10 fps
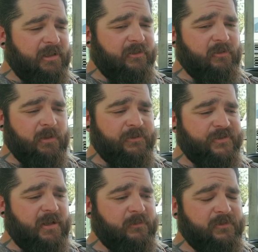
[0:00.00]
drills
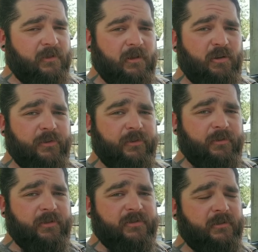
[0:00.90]
that I'm gonna start going
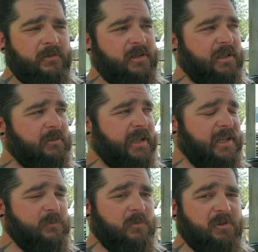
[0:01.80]
through and start trying to
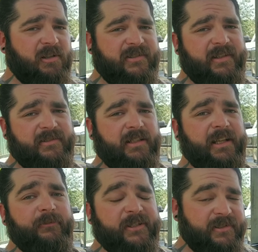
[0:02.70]
gauge my process and
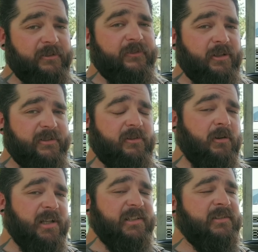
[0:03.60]
give myself honest
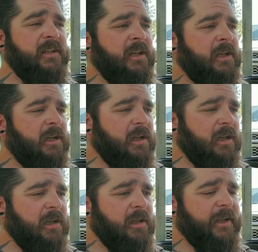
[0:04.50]
grades,
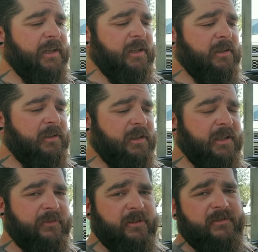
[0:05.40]
and then
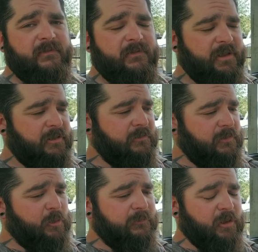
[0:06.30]
give it, you know,
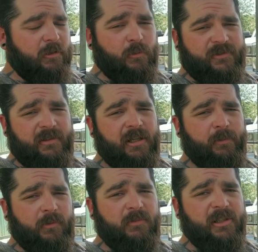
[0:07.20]
over a course of a
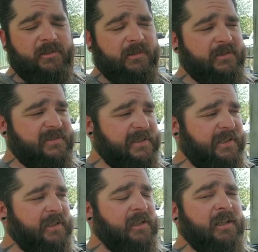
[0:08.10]
couple months and
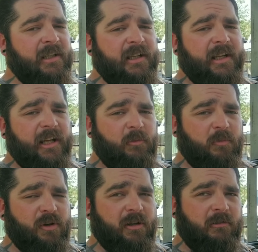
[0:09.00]
see how my
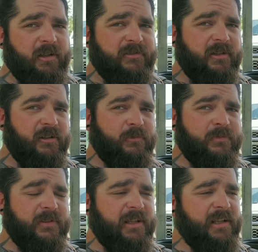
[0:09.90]
progress
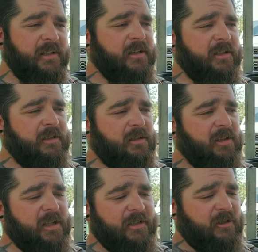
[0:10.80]
comes. And
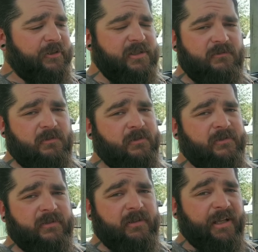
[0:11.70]
all these
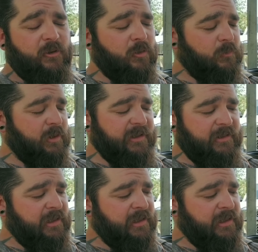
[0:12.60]
drills incorporate